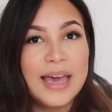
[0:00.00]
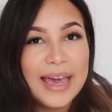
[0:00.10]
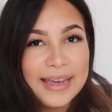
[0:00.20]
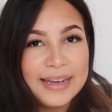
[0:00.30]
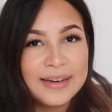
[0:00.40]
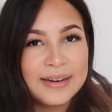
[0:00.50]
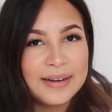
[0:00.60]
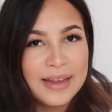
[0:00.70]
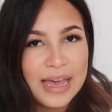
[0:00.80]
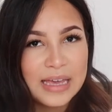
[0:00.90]
Aiden
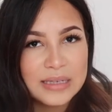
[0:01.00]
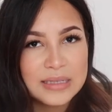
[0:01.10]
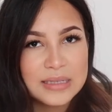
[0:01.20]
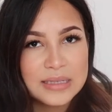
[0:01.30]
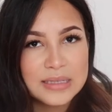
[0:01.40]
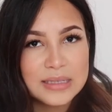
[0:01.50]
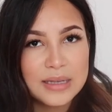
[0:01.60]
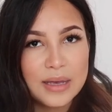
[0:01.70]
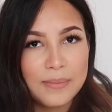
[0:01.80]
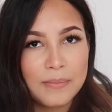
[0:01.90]
and Anais
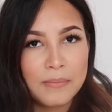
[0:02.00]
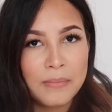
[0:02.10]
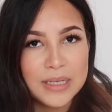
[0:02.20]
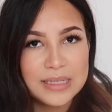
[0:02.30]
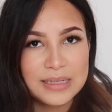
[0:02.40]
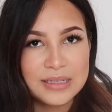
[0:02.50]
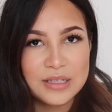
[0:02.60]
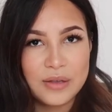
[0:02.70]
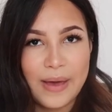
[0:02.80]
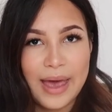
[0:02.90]
muslin
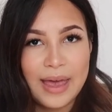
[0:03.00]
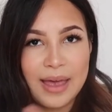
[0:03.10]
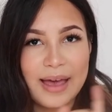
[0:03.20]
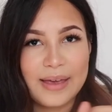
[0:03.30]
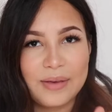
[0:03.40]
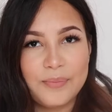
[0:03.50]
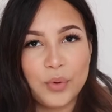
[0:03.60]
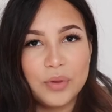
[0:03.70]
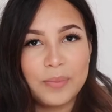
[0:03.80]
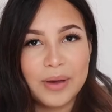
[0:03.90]
square. I
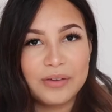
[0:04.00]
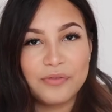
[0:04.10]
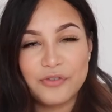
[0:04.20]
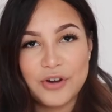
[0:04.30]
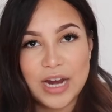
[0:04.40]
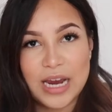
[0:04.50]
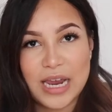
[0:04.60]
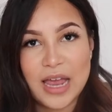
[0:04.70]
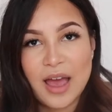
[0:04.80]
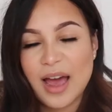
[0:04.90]
bought the pack of
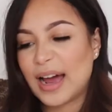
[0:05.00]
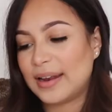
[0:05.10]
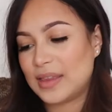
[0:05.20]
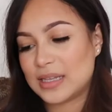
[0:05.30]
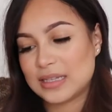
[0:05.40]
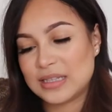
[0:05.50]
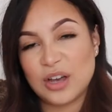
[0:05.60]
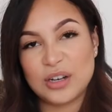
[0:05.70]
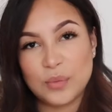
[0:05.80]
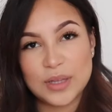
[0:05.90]
three, and this is the
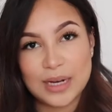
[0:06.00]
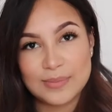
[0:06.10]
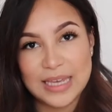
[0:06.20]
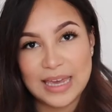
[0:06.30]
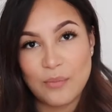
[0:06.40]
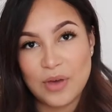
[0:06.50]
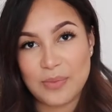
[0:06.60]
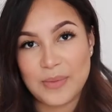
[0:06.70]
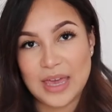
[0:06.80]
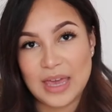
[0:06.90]
only one that I'm taking
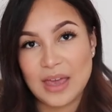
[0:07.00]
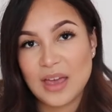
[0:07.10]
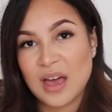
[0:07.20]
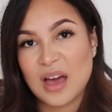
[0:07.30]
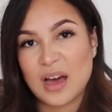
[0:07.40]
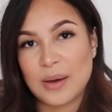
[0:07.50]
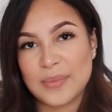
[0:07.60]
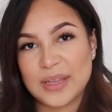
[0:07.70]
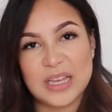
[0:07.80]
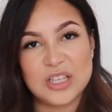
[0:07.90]
with me.
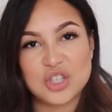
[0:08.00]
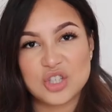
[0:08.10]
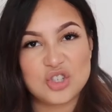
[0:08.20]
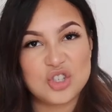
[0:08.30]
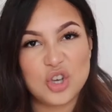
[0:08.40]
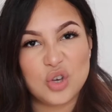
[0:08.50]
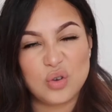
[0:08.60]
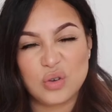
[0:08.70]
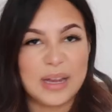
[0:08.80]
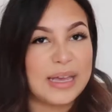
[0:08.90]
And then just
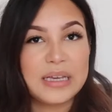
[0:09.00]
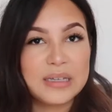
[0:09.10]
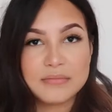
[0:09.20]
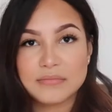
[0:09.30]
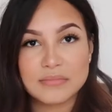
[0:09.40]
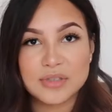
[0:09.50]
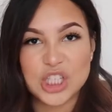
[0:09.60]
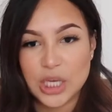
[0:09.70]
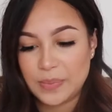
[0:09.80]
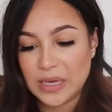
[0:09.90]
two like
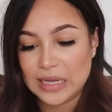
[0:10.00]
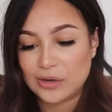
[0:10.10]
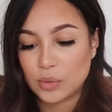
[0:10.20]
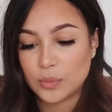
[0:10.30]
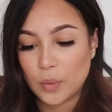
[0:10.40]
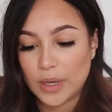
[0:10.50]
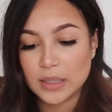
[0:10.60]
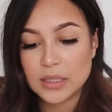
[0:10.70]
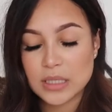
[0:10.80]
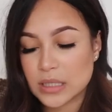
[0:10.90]
cheapy normal
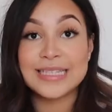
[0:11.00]
ones.